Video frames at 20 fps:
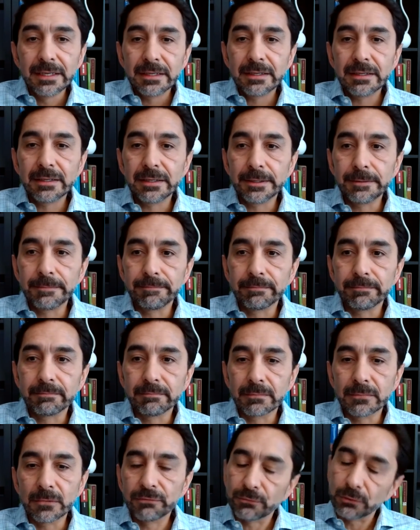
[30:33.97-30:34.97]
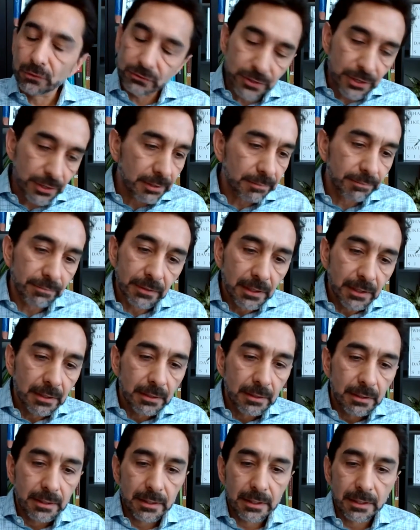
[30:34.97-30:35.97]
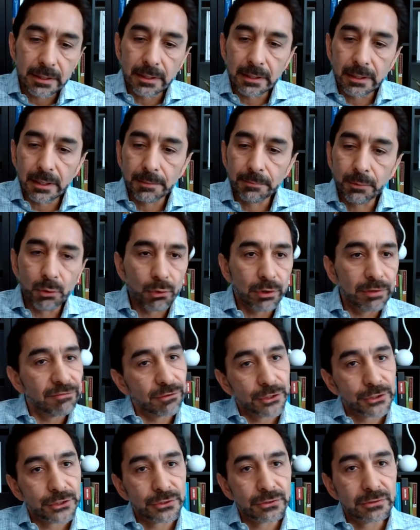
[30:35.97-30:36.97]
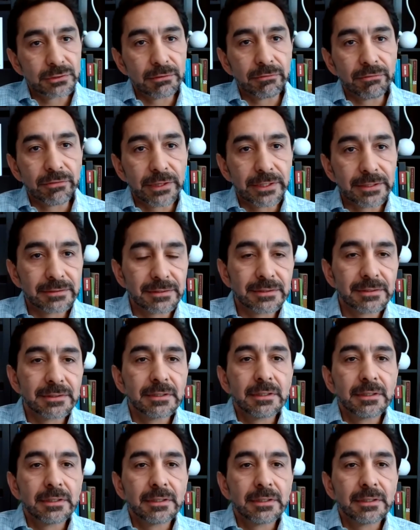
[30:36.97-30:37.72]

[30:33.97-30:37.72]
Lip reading: Of course, there are abhorrent versions of this